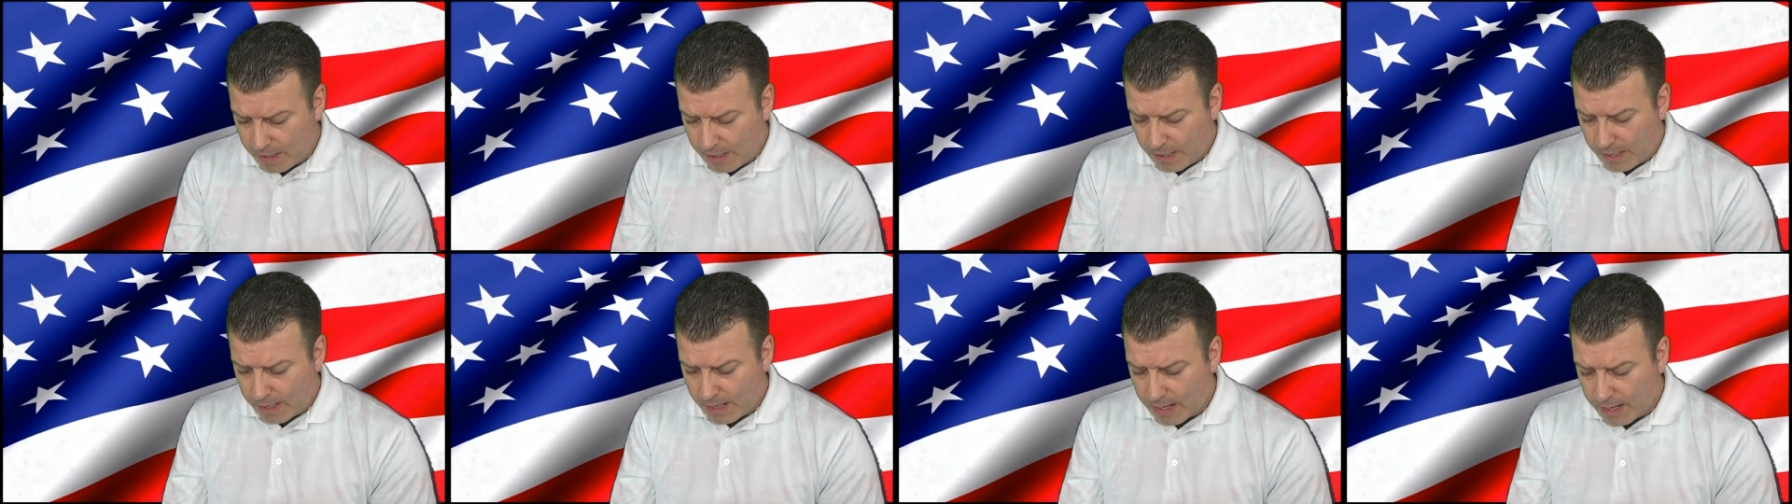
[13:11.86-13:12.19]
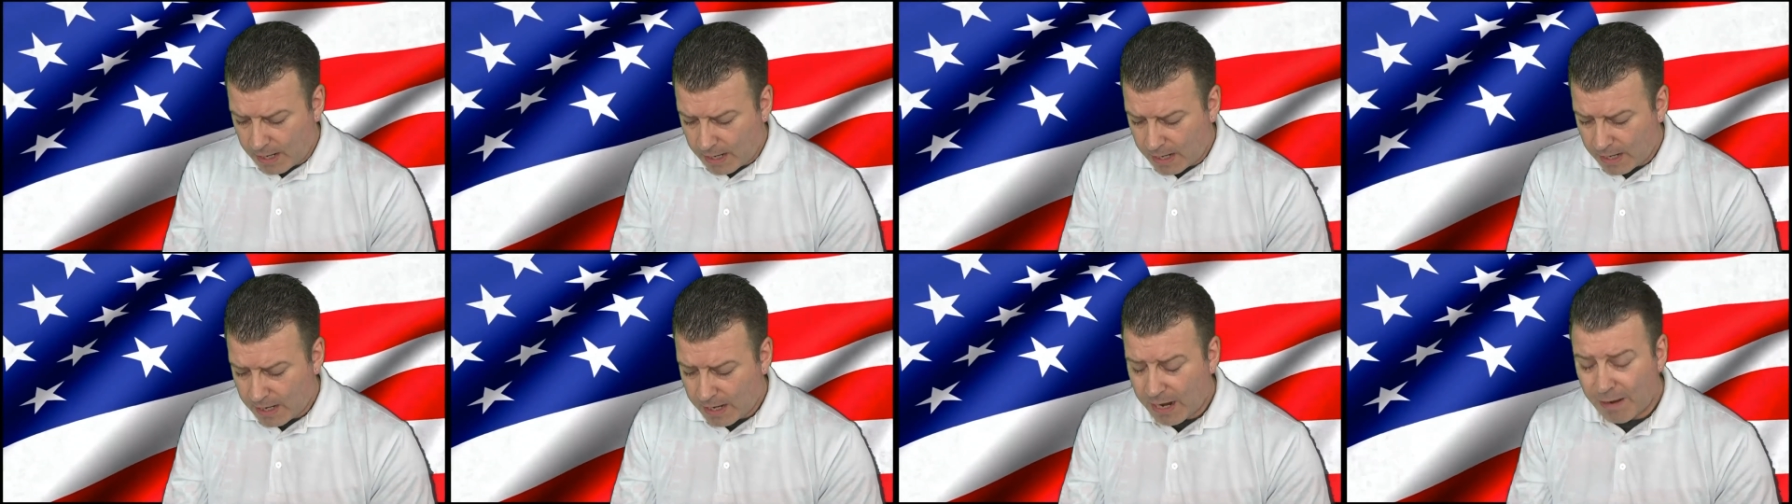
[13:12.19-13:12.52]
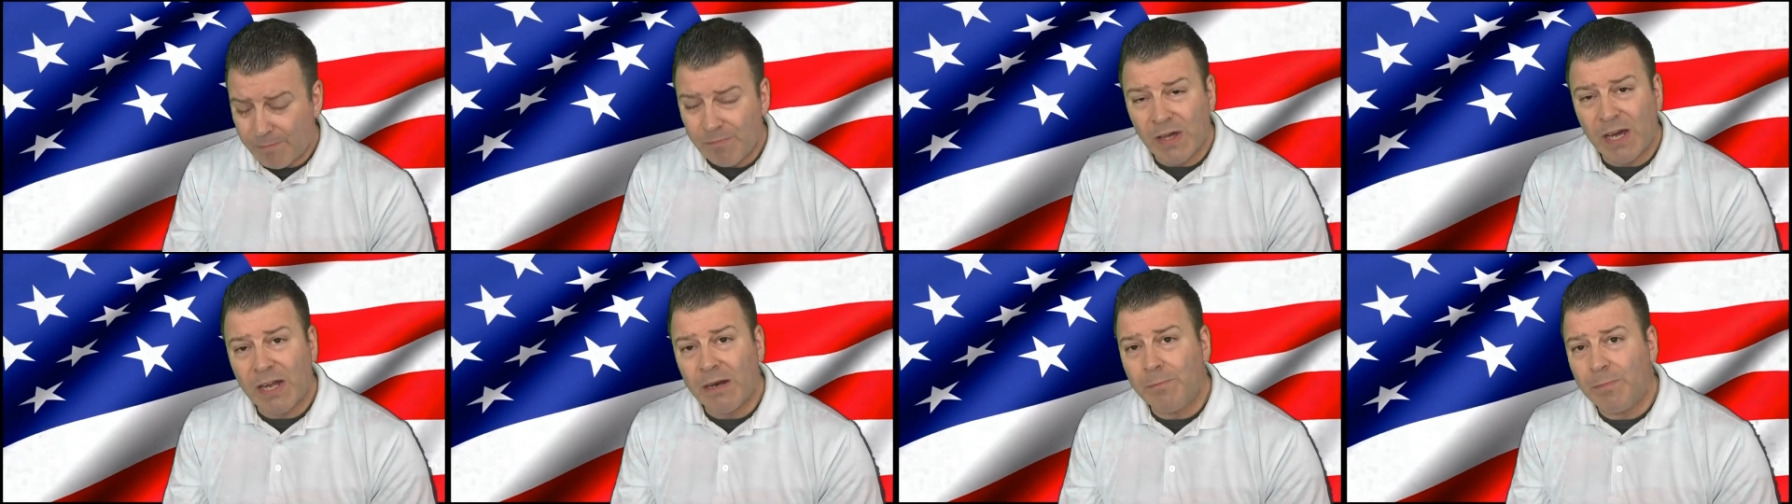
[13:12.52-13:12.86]

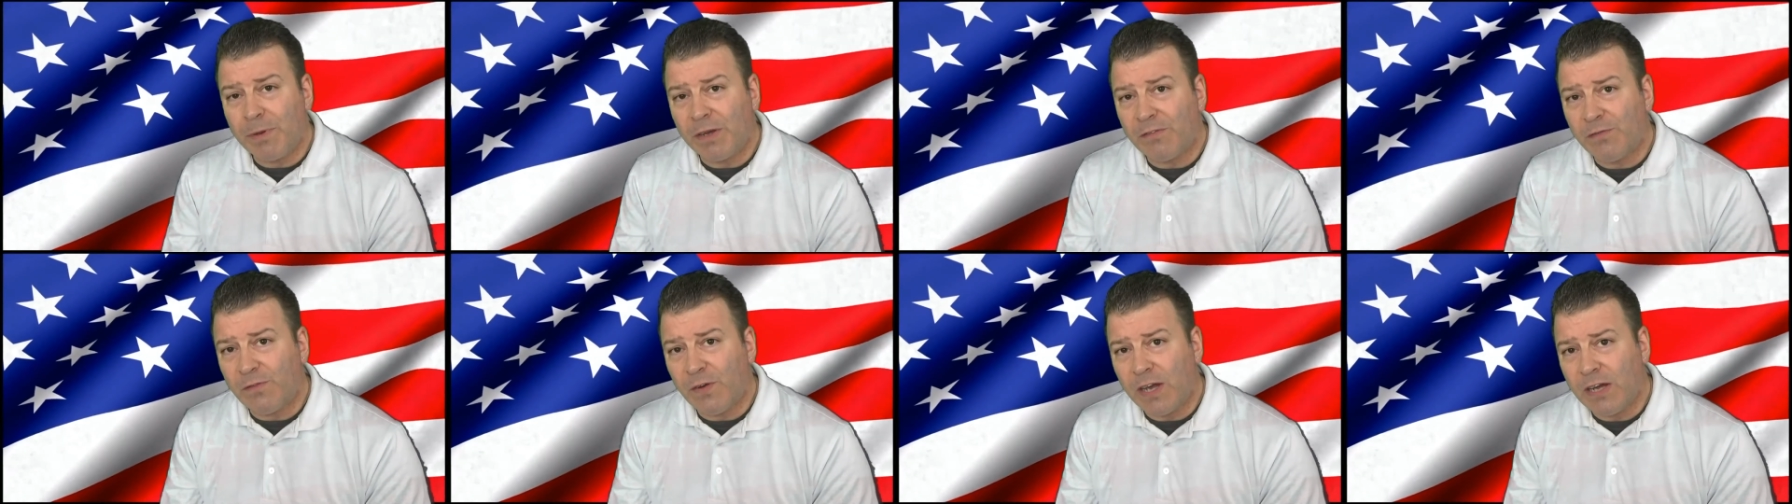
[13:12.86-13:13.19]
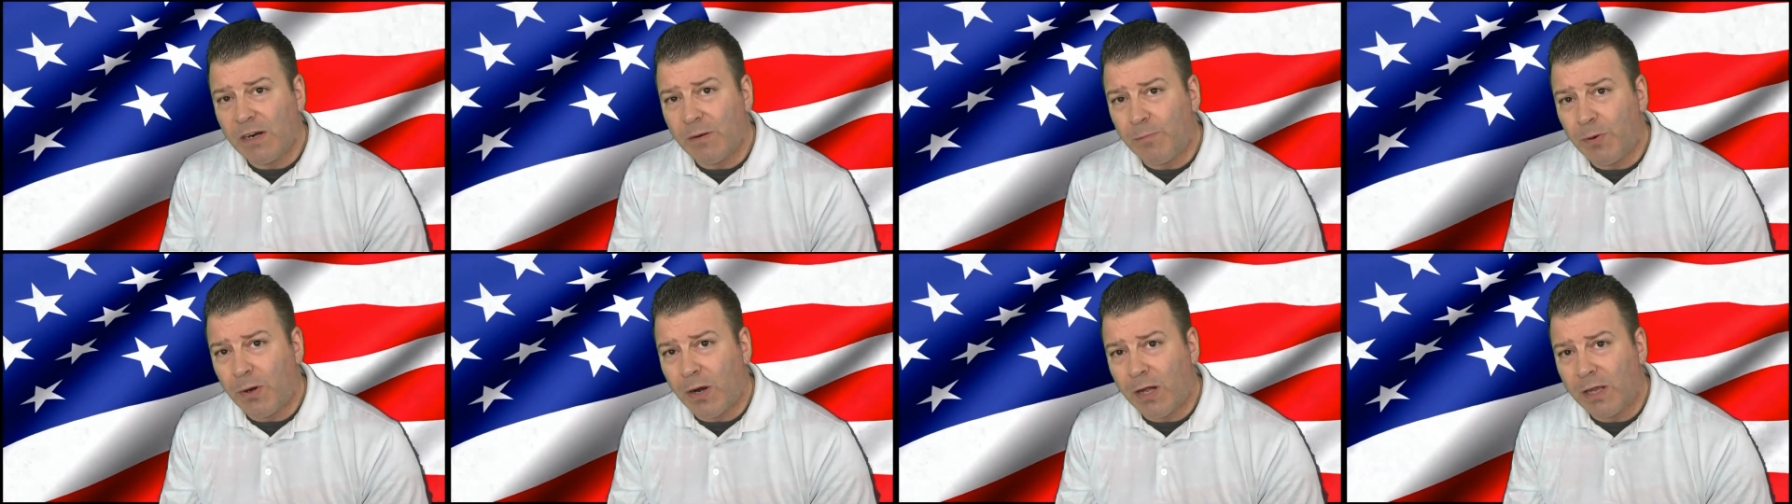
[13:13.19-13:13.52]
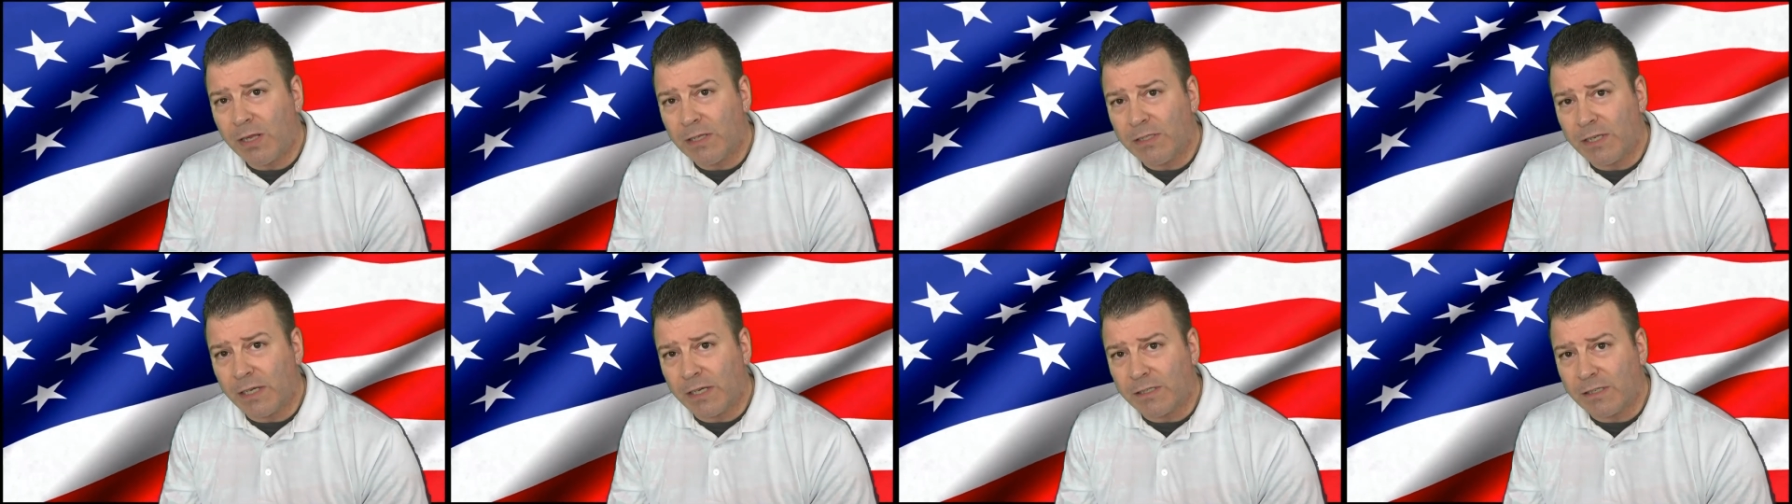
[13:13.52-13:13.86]
I'm not a big fan of
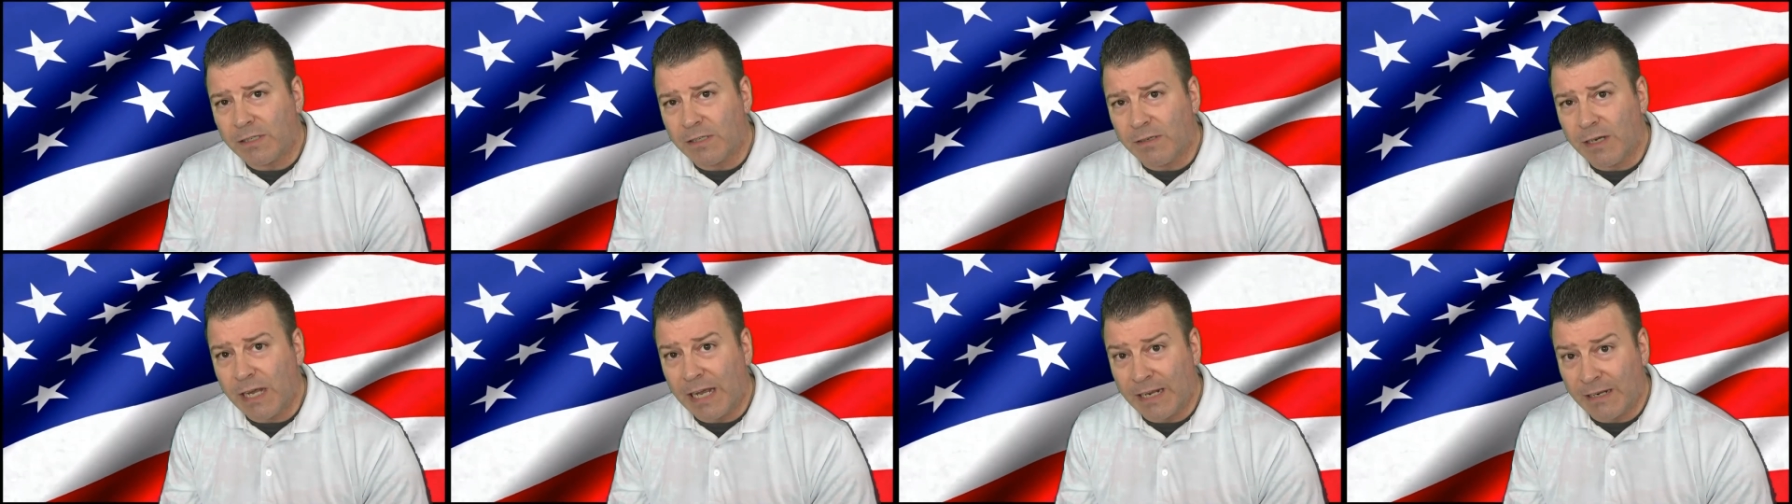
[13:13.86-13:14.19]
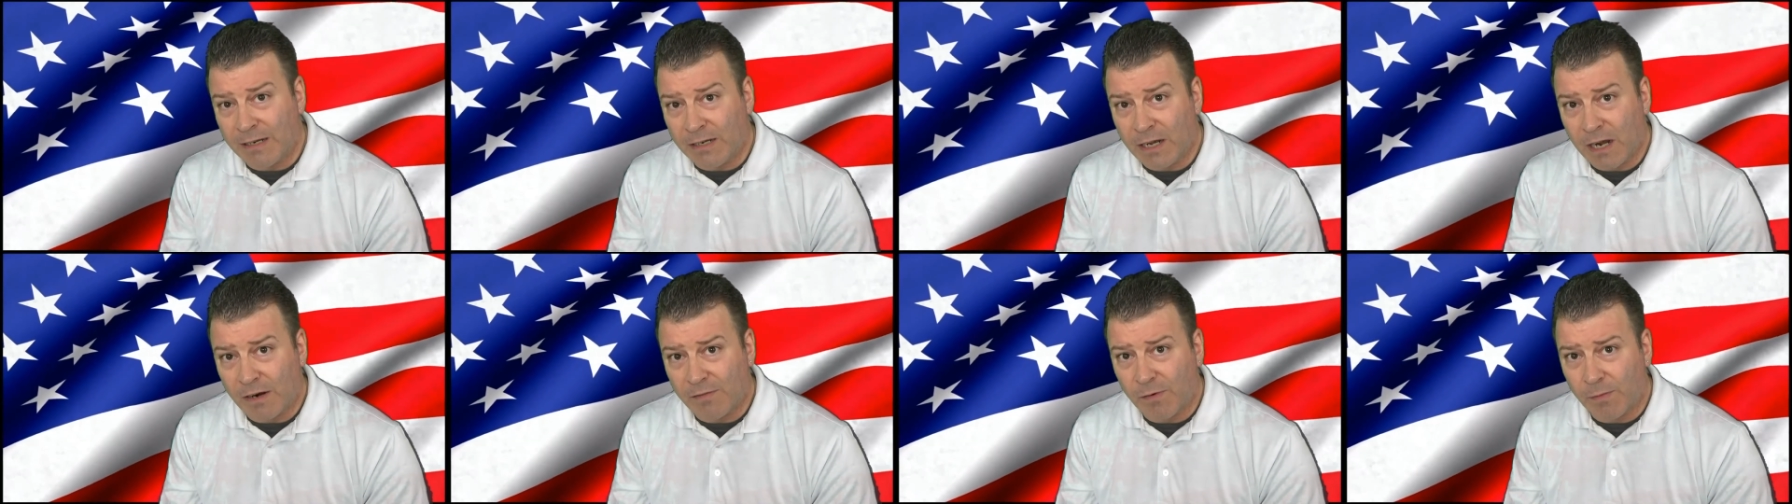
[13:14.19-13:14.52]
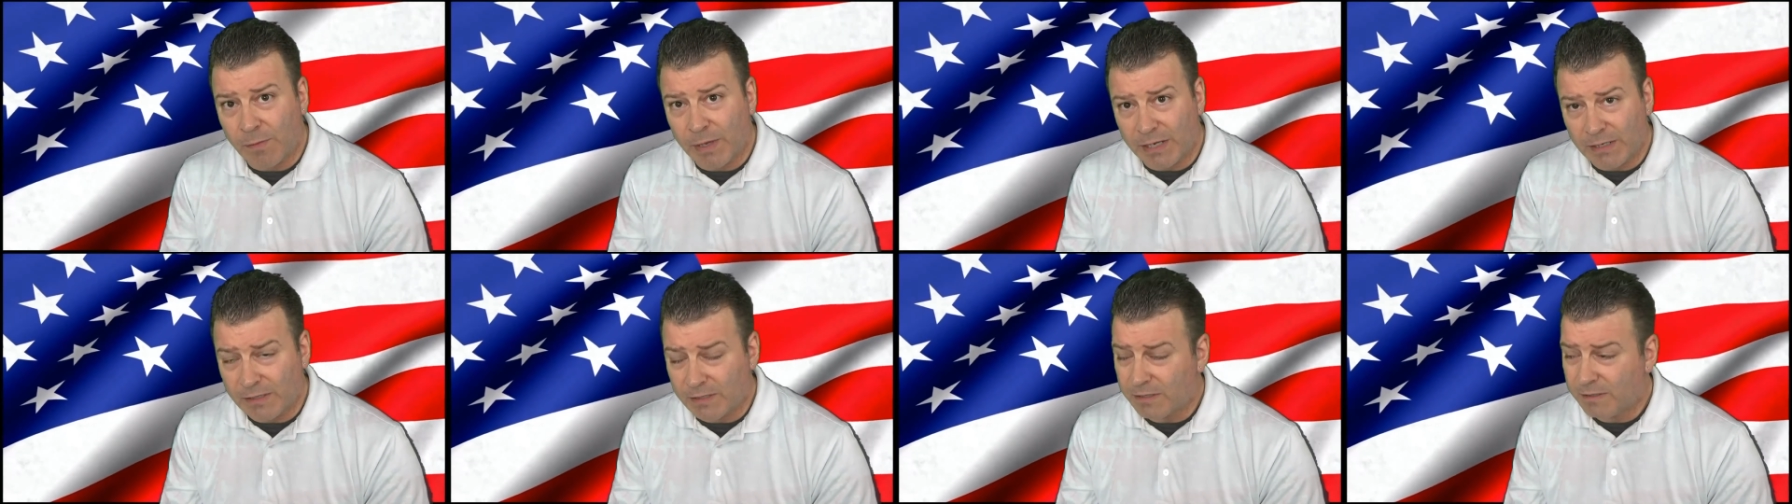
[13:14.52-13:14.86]
politics in
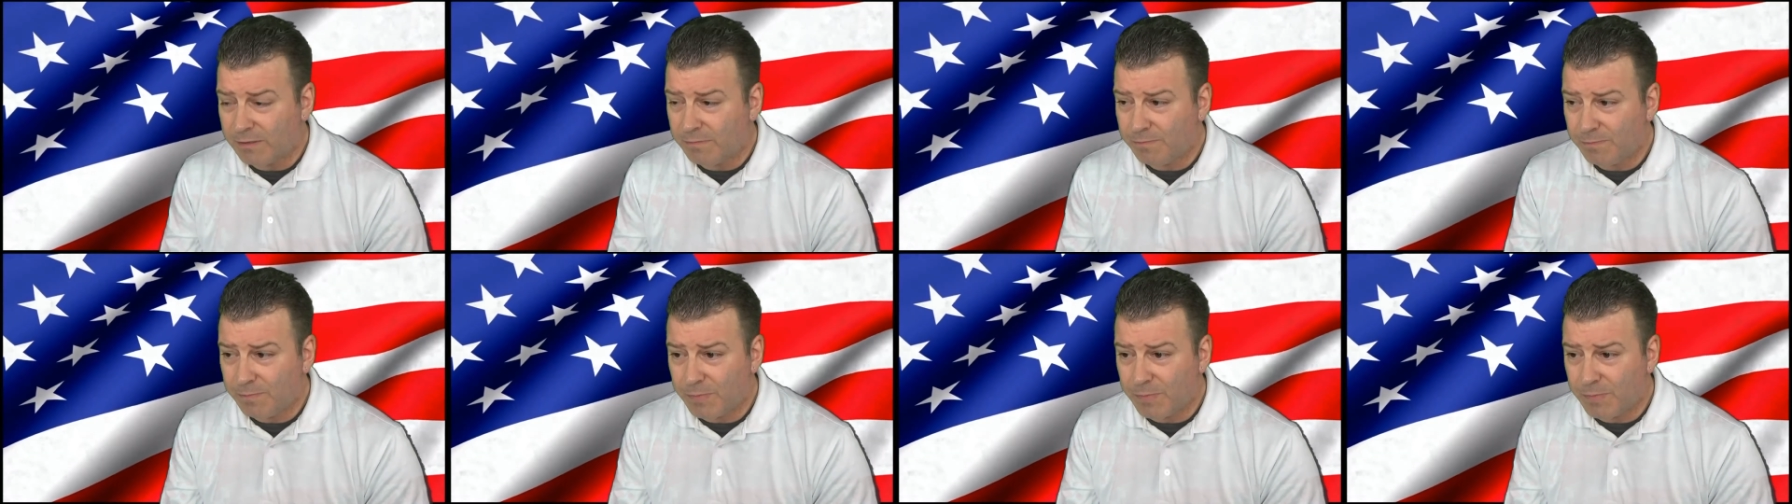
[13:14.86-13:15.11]
government,